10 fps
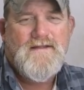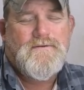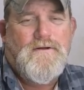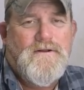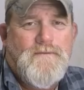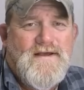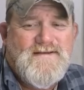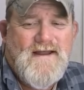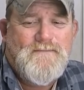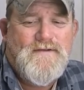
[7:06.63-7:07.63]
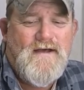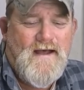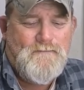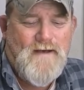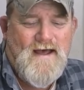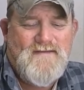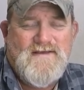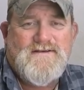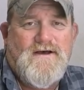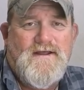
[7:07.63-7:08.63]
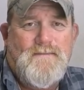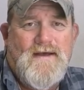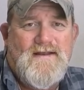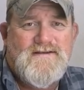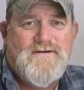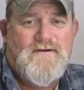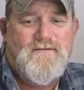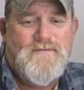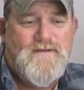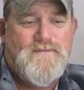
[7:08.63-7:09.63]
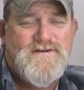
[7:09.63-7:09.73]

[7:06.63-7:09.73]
The only reason I'm, i buy these on eBay to start off with,